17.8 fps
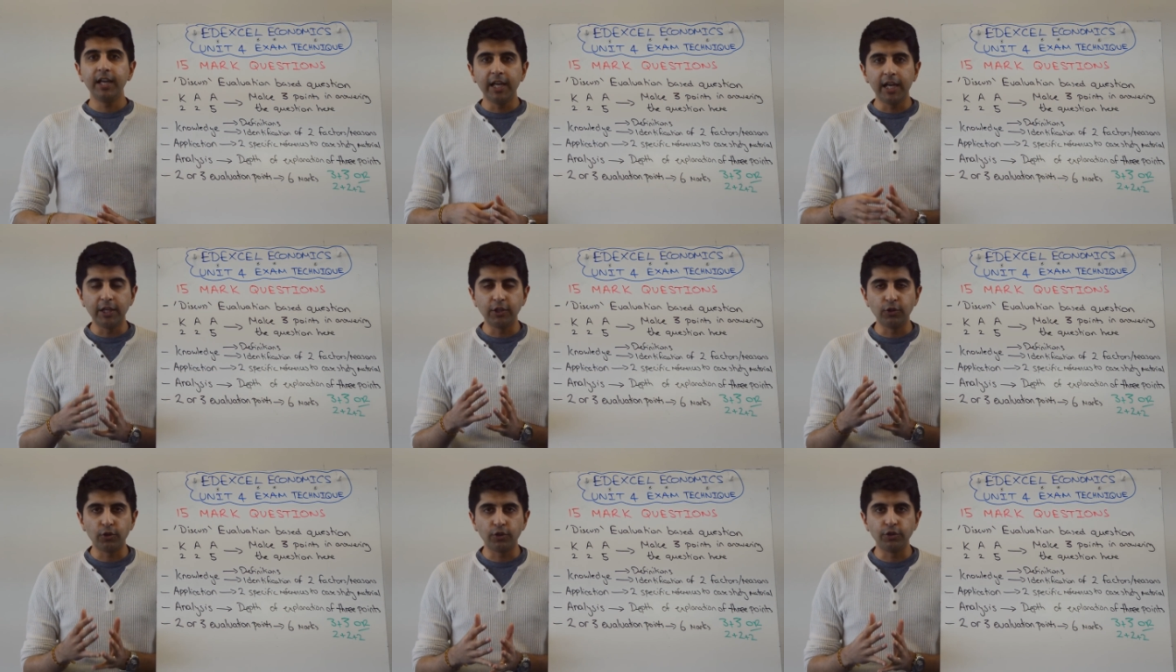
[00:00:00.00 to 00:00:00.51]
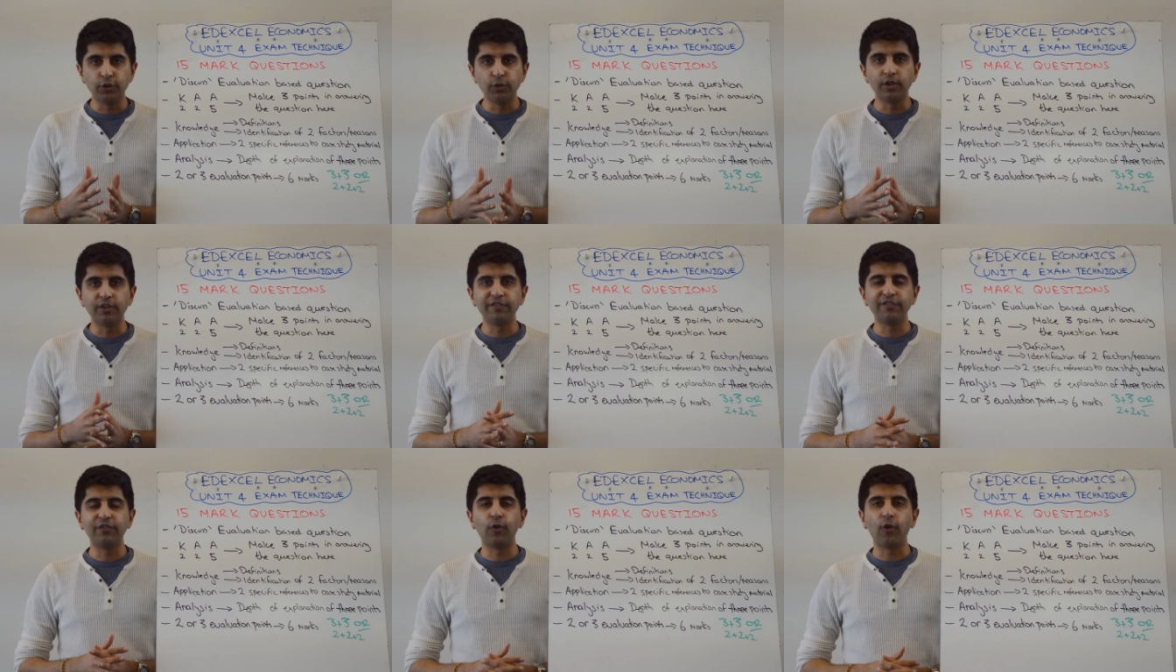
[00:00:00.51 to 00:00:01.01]
in your
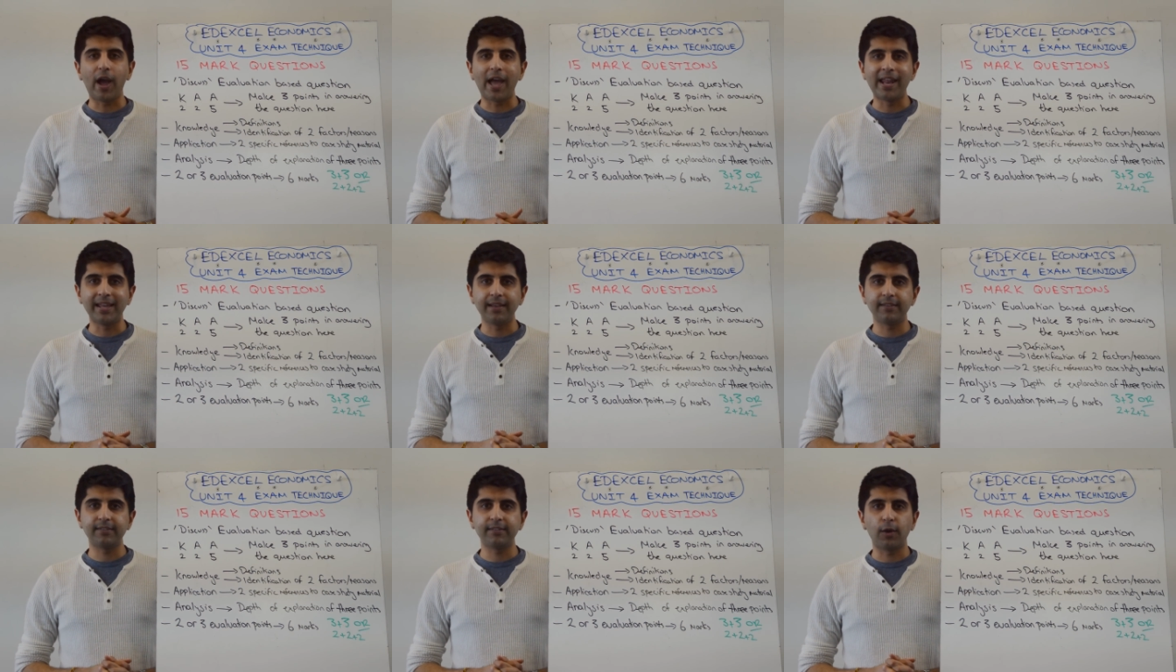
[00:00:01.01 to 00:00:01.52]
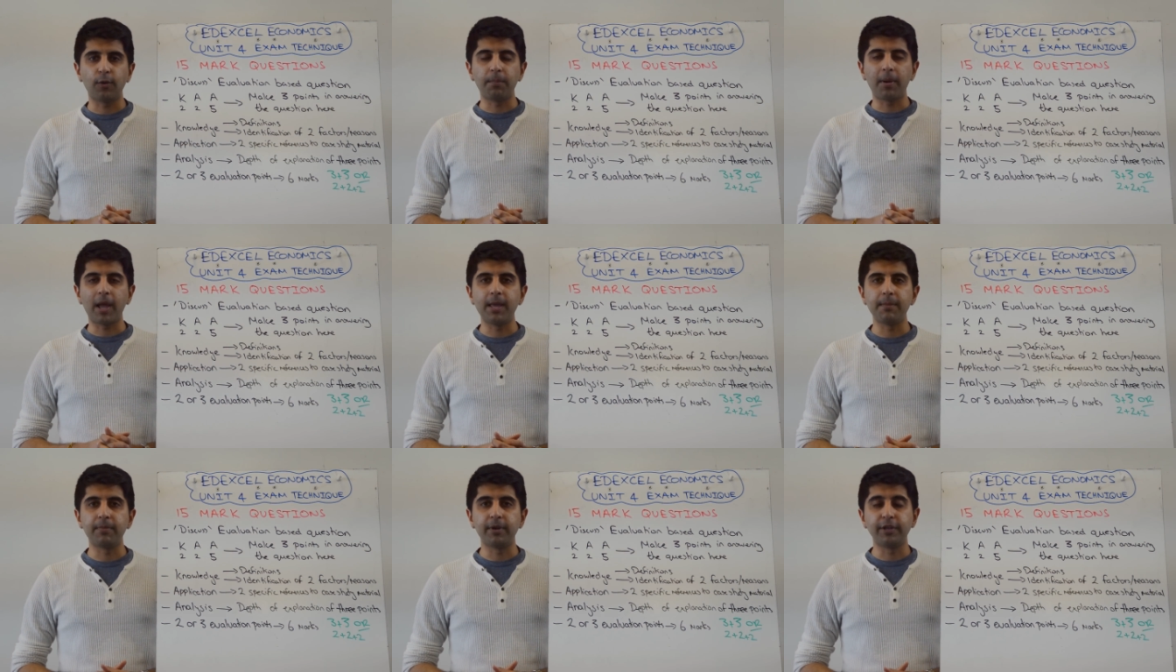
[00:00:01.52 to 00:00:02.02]
Unit four Edexcel
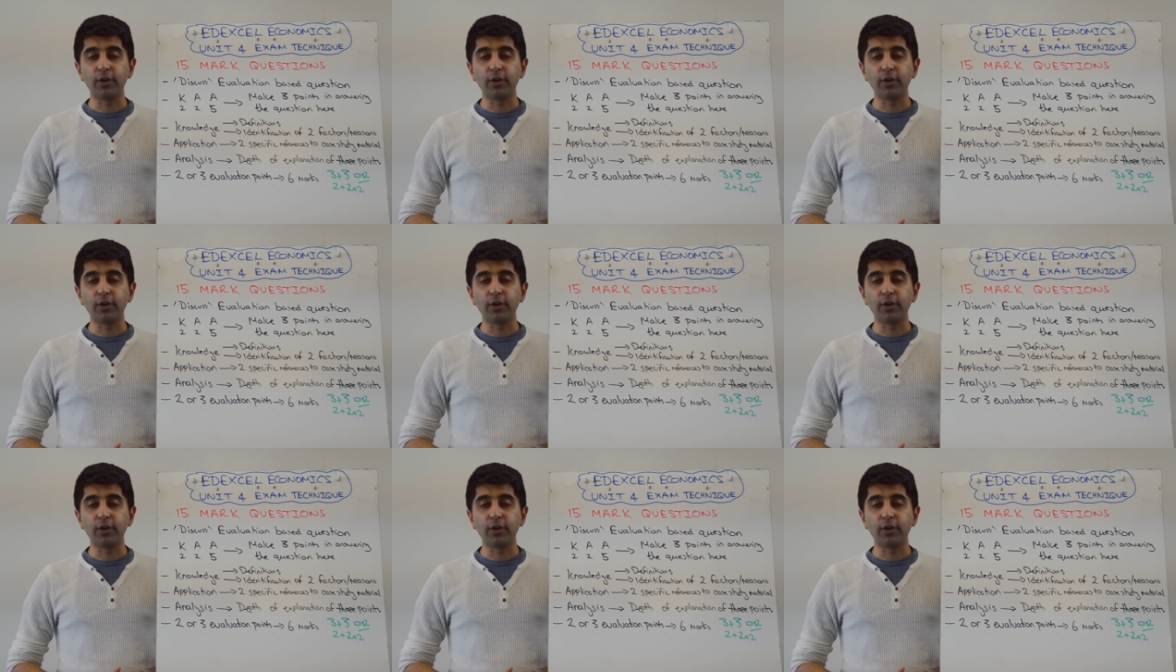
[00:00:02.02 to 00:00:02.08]
paper.